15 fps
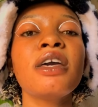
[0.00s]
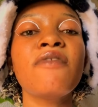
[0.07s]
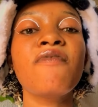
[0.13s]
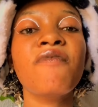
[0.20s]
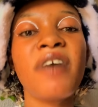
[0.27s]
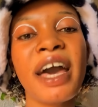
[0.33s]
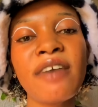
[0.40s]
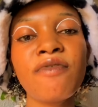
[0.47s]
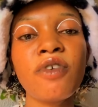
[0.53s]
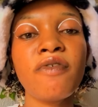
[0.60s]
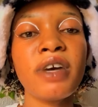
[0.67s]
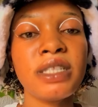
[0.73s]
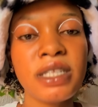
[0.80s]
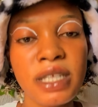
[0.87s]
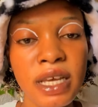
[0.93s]
5
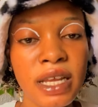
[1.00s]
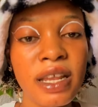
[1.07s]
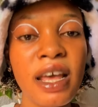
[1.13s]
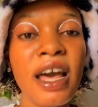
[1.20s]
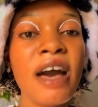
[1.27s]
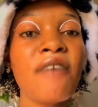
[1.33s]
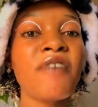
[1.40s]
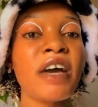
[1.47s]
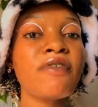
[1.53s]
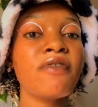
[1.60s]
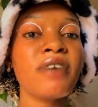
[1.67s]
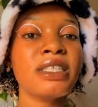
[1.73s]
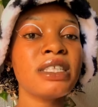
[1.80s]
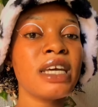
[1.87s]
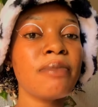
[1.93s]
over 10. 5
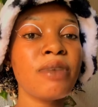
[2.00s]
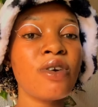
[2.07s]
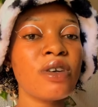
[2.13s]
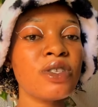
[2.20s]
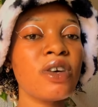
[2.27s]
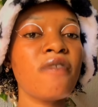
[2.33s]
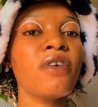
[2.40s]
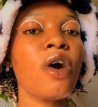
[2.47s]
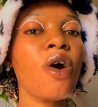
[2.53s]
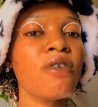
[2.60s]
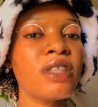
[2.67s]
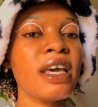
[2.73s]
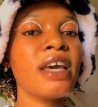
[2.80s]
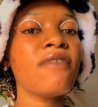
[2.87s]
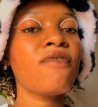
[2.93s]
over 10 because of all
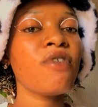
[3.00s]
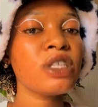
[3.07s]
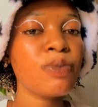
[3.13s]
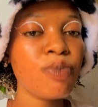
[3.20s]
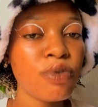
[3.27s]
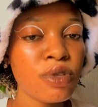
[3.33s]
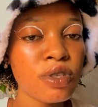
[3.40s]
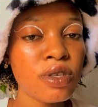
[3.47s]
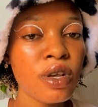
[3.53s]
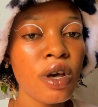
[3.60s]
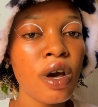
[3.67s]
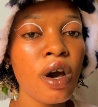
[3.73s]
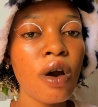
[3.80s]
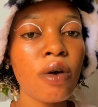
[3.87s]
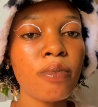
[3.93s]
the effort put
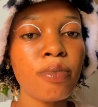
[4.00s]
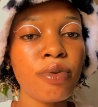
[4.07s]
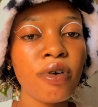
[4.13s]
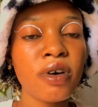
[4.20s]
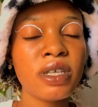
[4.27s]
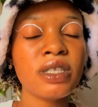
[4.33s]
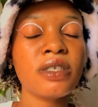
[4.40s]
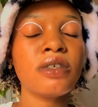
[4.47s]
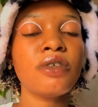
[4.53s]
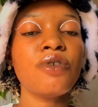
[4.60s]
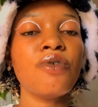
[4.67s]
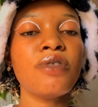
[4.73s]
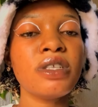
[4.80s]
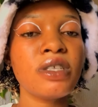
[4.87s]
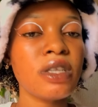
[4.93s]
on board, the
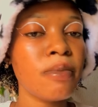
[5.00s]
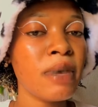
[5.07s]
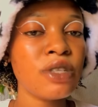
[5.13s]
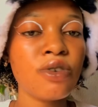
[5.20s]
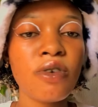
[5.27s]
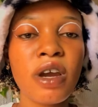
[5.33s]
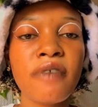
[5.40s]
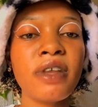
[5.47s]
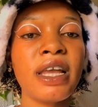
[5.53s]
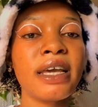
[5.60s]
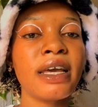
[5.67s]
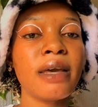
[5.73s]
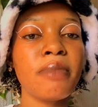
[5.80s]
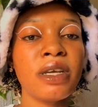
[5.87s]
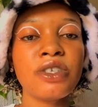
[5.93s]
cinematography, like
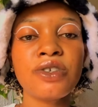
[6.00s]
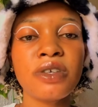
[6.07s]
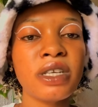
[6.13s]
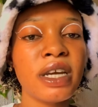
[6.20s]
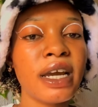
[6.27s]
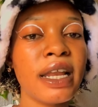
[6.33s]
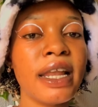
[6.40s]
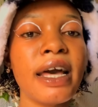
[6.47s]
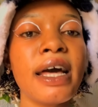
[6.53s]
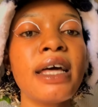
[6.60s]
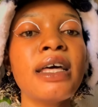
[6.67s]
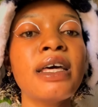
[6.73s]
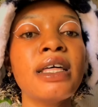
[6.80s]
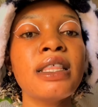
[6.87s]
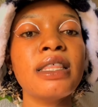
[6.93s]
I mentioned earlier,
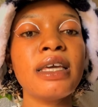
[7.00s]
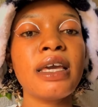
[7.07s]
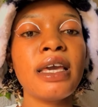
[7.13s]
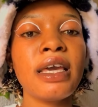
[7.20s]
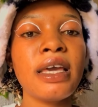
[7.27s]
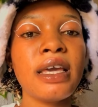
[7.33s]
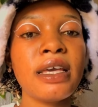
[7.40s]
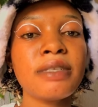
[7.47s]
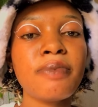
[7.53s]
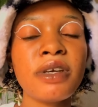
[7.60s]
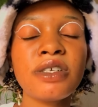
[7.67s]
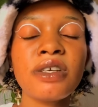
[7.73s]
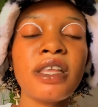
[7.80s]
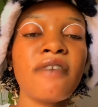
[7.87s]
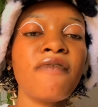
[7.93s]
the
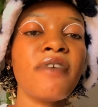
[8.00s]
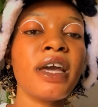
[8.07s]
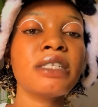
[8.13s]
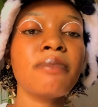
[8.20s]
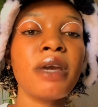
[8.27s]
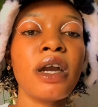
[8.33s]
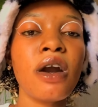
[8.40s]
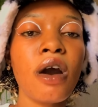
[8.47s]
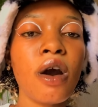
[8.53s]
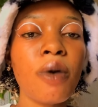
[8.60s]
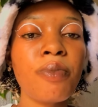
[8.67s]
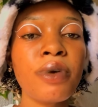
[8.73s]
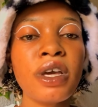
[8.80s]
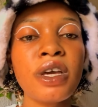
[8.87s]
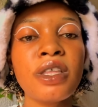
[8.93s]
special effects makeup,
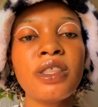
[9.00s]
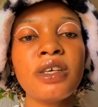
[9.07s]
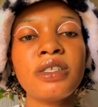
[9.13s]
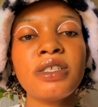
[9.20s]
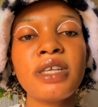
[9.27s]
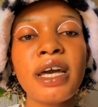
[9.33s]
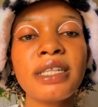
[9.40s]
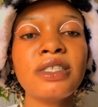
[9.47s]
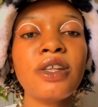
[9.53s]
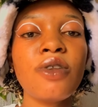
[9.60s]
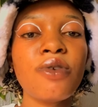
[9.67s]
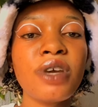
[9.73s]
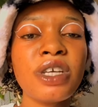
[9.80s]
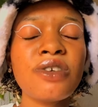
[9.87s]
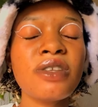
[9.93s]
the sets, the
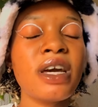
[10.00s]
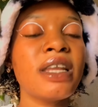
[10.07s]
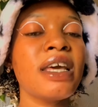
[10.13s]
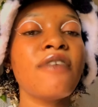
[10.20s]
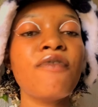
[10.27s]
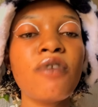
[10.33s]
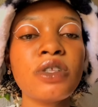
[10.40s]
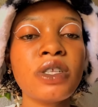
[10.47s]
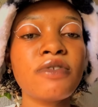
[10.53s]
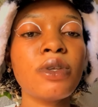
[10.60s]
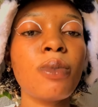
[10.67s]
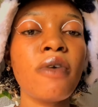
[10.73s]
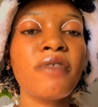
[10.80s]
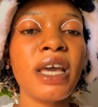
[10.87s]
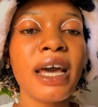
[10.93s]
location and effort of some
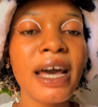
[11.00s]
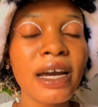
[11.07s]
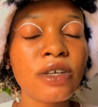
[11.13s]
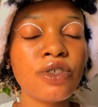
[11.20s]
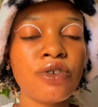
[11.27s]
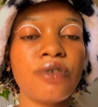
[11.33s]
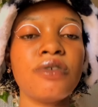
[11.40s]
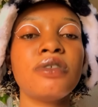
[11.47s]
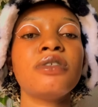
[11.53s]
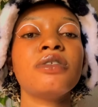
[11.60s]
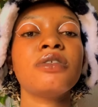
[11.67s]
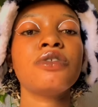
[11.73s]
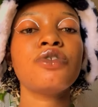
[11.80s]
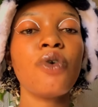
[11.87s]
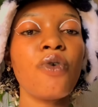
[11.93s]
of the actors.
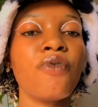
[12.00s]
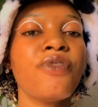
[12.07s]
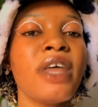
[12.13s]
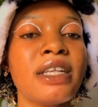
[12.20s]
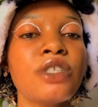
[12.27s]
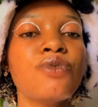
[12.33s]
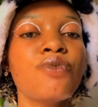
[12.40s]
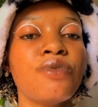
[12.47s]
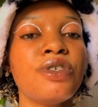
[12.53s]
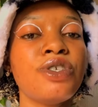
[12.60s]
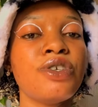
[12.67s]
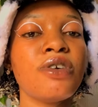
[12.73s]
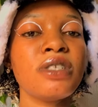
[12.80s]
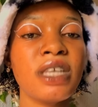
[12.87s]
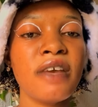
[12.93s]
So that would
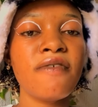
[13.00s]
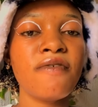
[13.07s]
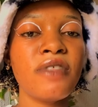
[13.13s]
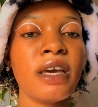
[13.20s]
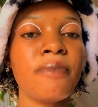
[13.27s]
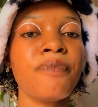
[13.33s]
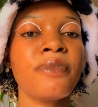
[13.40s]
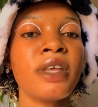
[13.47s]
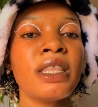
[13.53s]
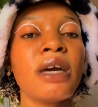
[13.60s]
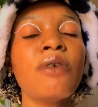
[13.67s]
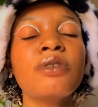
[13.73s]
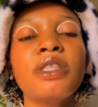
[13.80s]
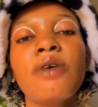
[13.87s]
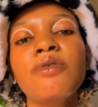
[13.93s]
give them
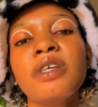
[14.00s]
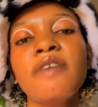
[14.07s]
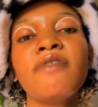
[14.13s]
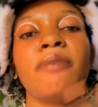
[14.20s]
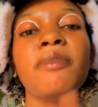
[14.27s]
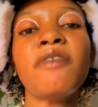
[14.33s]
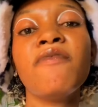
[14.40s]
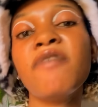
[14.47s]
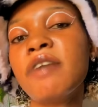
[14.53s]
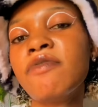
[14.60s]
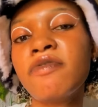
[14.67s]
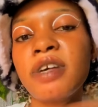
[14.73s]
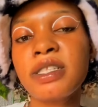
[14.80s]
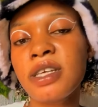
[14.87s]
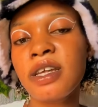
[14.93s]
a
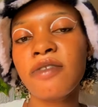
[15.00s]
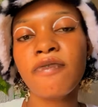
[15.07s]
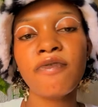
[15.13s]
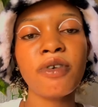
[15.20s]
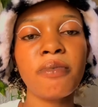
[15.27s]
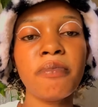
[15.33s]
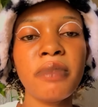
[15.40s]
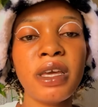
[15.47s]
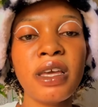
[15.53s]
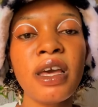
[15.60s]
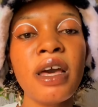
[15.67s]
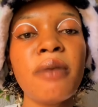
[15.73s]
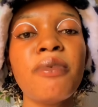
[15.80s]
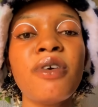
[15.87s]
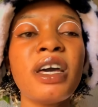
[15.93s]
5/10 from me.
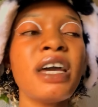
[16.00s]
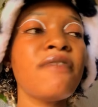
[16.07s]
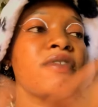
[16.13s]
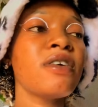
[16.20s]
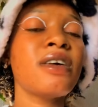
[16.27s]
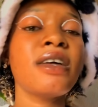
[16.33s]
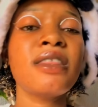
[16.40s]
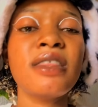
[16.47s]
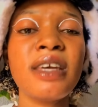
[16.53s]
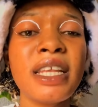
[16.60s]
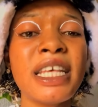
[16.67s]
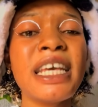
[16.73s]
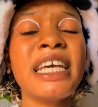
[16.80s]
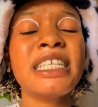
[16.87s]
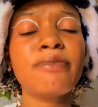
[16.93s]
But every other thing,
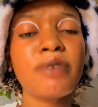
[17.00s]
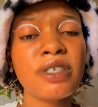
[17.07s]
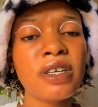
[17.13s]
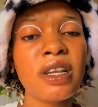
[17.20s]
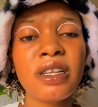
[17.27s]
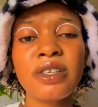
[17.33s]
especially the